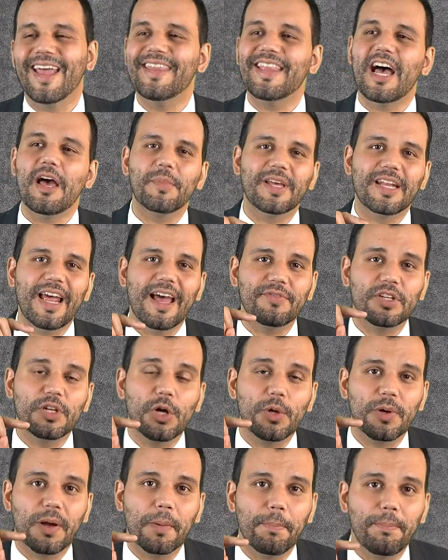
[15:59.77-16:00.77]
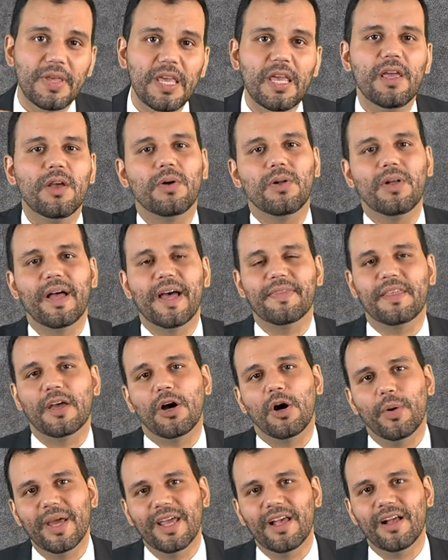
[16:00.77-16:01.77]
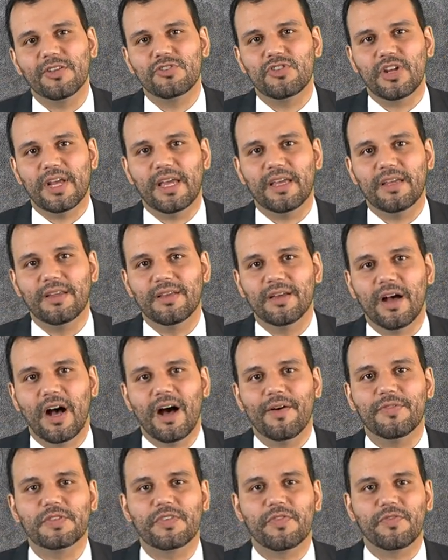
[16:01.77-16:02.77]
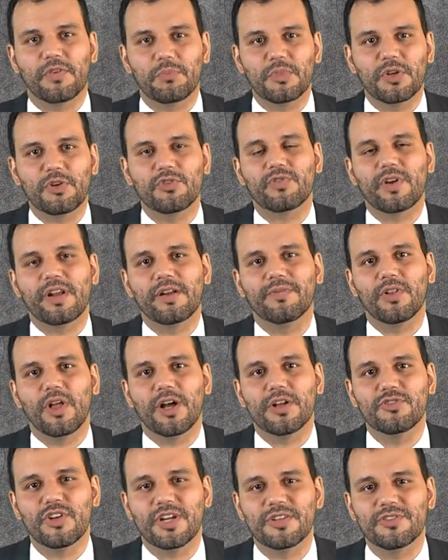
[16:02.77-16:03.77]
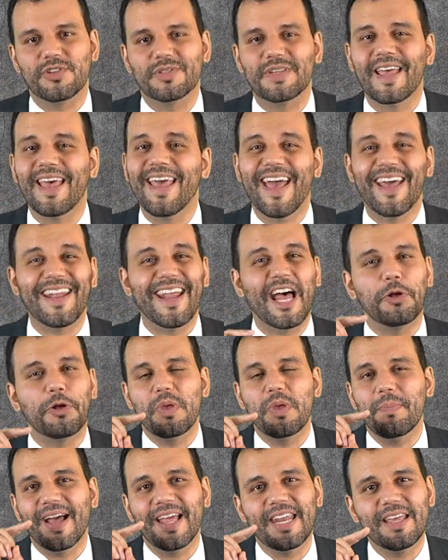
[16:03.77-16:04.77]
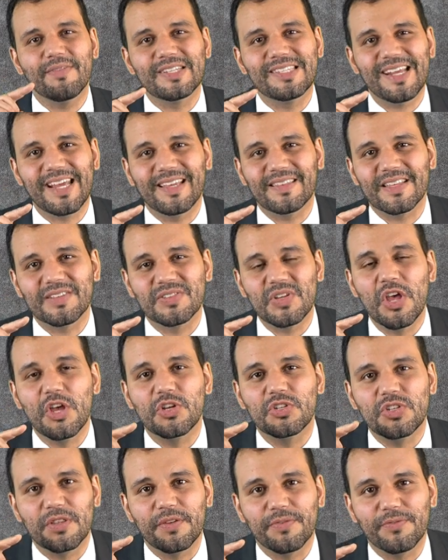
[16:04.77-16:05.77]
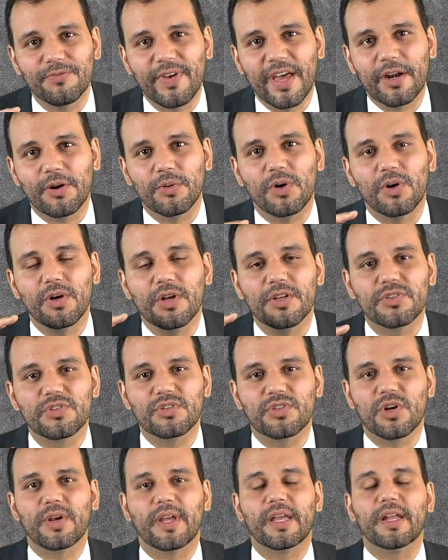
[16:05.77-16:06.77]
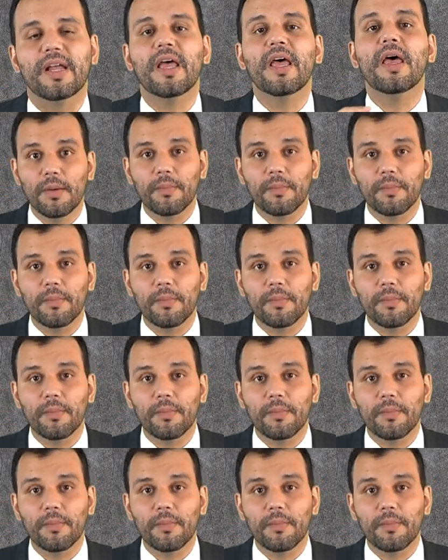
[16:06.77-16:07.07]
And now I'm going to have to go to appeal at the O A L J, Office of Administrative Law Judges, and we might even take this to the federal circuit,